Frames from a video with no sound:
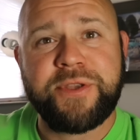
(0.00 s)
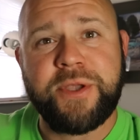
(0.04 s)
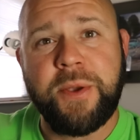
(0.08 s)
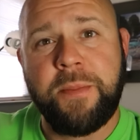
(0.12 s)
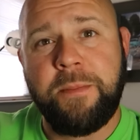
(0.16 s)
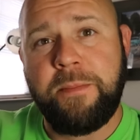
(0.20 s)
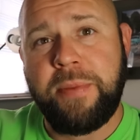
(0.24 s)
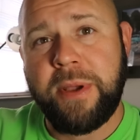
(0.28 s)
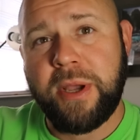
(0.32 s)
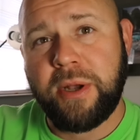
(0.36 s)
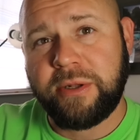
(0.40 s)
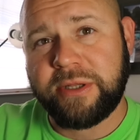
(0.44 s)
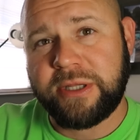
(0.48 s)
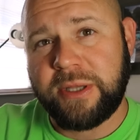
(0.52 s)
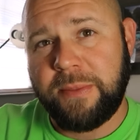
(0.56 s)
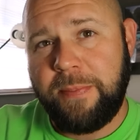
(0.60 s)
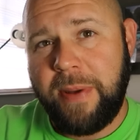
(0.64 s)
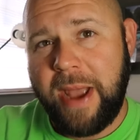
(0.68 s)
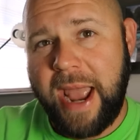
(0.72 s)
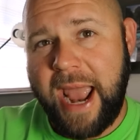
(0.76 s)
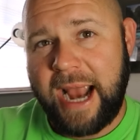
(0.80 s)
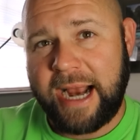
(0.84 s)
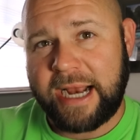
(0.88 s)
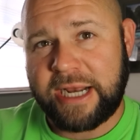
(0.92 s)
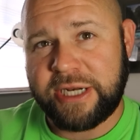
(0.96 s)
to build the
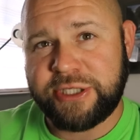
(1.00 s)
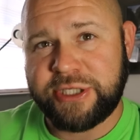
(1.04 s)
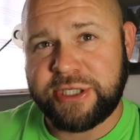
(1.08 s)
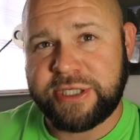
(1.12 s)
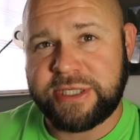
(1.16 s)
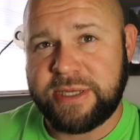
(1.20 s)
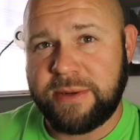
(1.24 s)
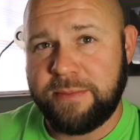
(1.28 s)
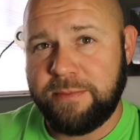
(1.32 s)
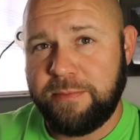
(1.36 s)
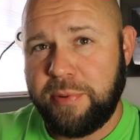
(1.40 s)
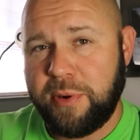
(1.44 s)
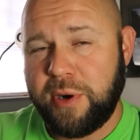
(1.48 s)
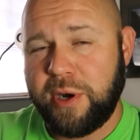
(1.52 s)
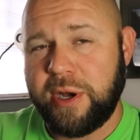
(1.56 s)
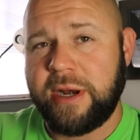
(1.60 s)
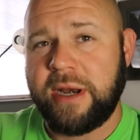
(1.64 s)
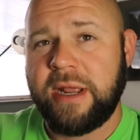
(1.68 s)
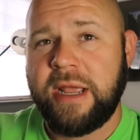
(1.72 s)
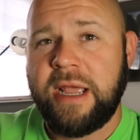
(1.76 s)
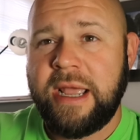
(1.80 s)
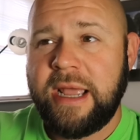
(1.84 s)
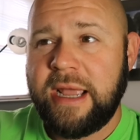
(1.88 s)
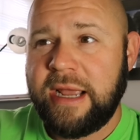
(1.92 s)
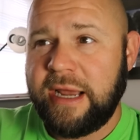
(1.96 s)
packages and
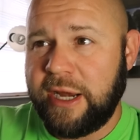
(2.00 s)
put,